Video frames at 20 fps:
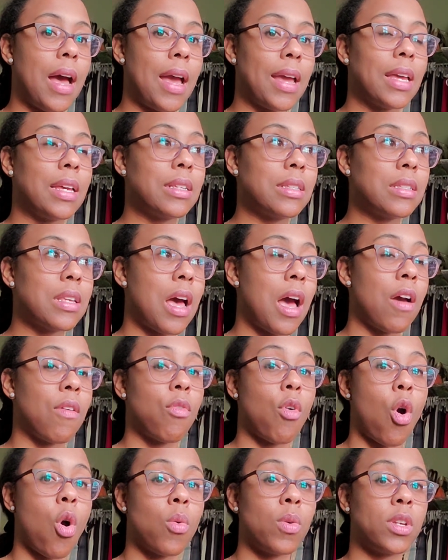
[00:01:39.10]
guess
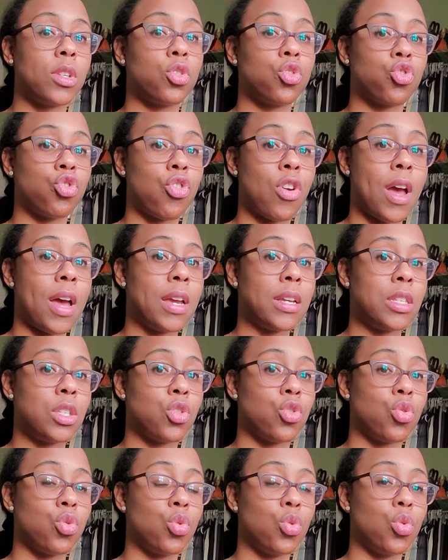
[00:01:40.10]
I've always tried
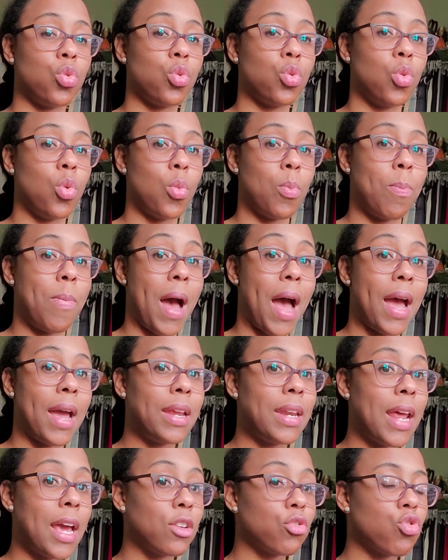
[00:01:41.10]
to buy
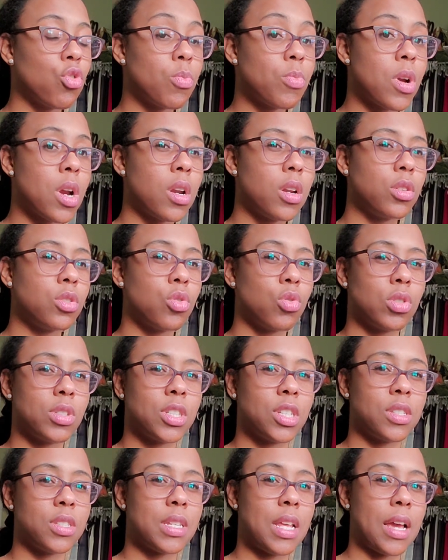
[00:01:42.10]
natural products, or
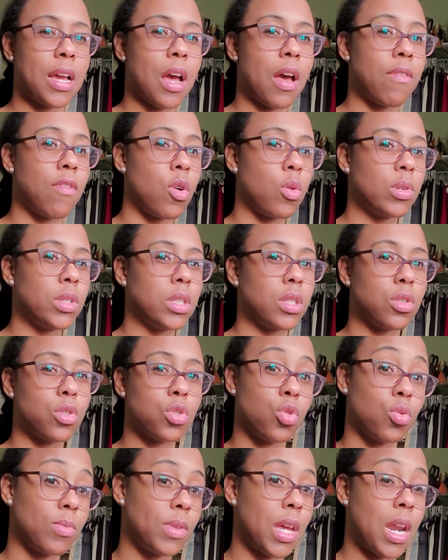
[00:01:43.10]
just like I've always
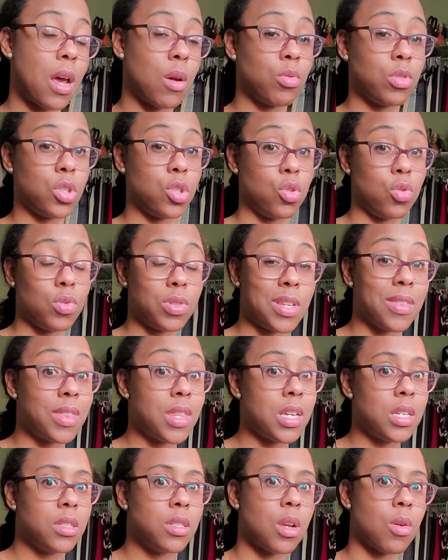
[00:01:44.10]
assumed that I was using
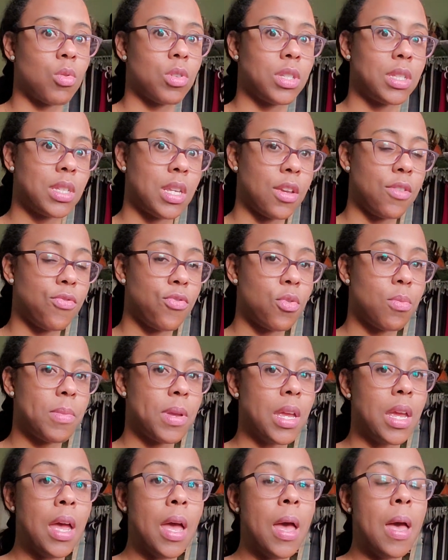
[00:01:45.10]
things that were safe for
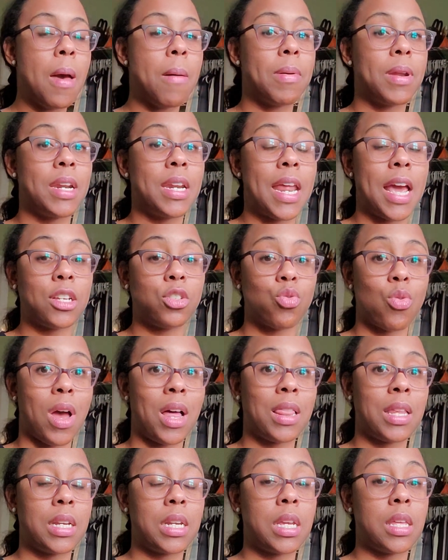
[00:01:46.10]
me, but in
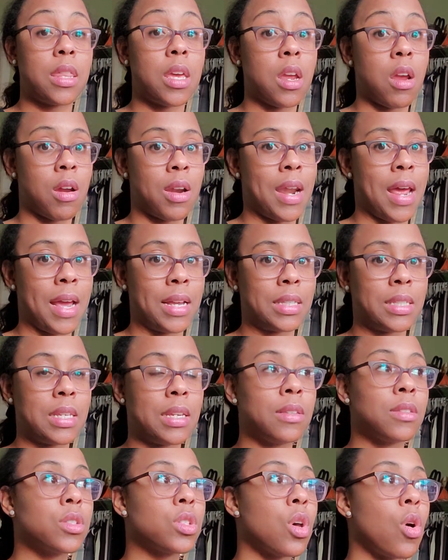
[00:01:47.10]
actuality, they are not.
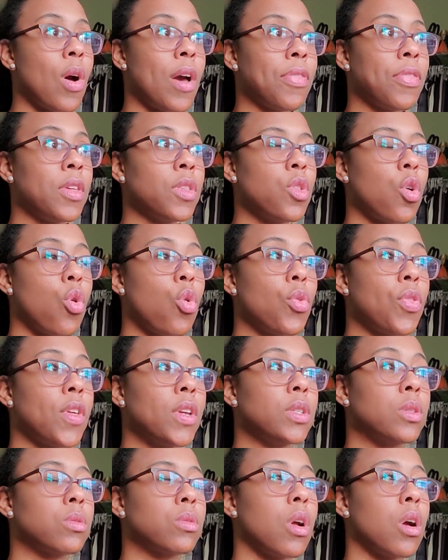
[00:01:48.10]
And so I think the whole
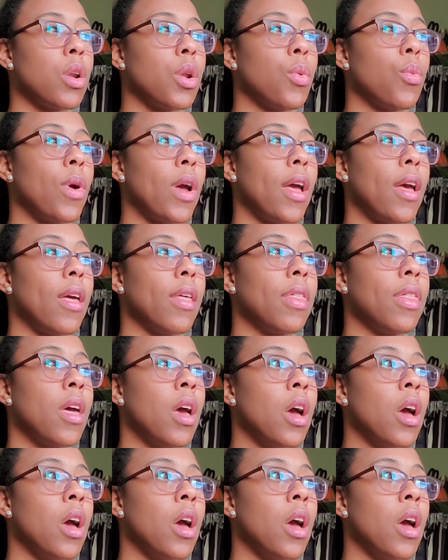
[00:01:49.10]
thing started with,